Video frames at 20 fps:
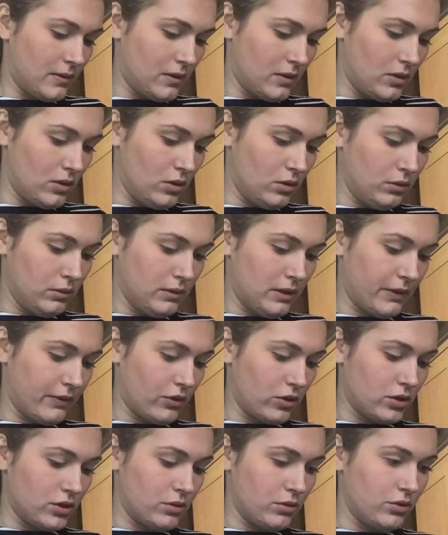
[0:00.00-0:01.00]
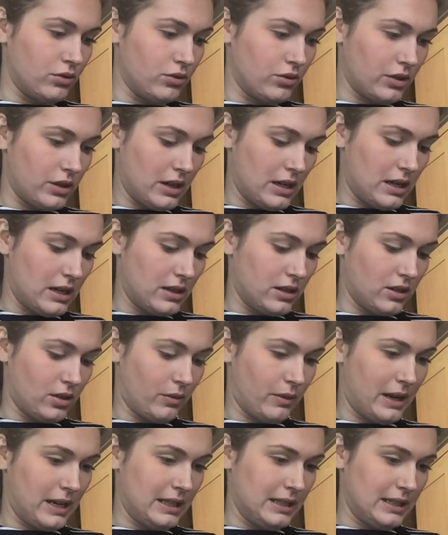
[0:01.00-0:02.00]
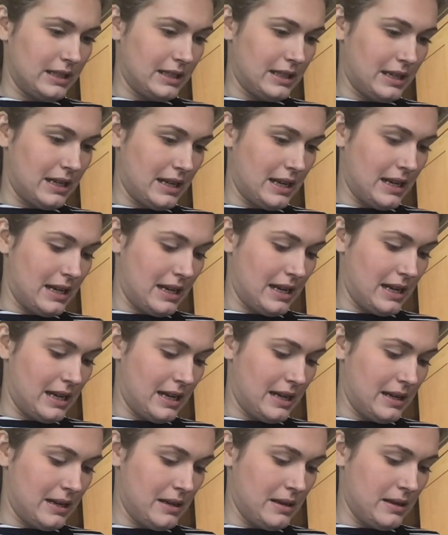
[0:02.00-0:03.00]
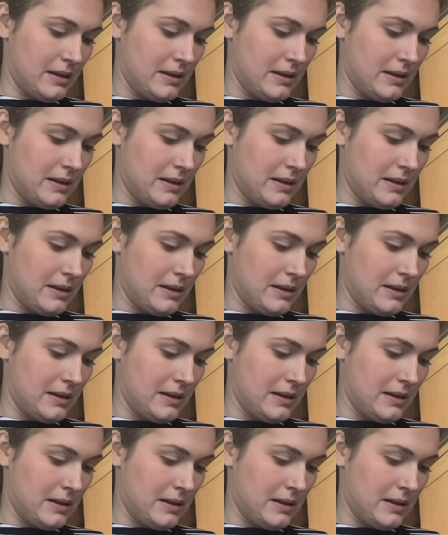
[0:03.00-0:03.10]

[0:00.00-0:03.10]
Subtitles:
Oh, I've got to 120.